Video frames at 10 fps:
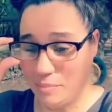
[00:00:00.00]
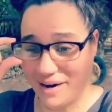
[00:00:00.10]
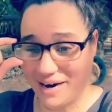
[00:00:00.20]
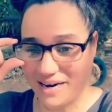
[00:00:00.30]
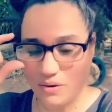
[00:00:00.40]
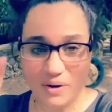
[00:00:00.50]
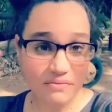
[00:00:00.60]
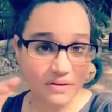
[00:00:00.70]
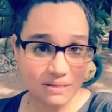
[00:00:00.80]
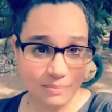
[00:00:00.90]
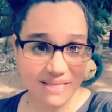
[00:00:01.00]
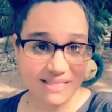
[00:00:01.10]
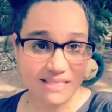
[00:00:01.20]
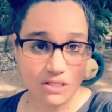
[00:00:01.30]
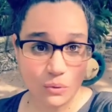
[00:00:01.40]
But anyway, it feels
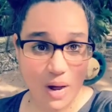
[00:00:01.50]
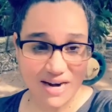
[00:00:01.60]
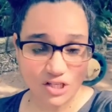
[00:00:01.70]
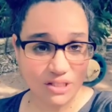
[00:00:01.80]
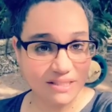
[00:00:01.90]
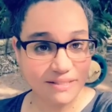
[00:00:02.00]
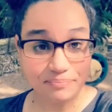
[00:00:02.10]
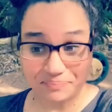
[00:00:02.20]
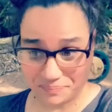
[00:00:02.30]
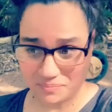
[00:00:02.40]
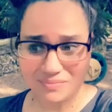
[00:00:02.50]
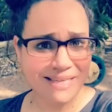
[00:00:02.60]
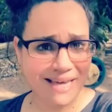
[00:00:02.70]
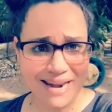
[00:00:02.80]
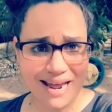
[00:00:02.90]
amazing to actually
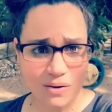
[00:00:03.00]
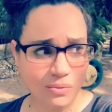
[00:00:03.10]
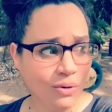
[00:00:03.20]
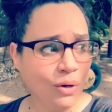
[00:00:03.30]
get out,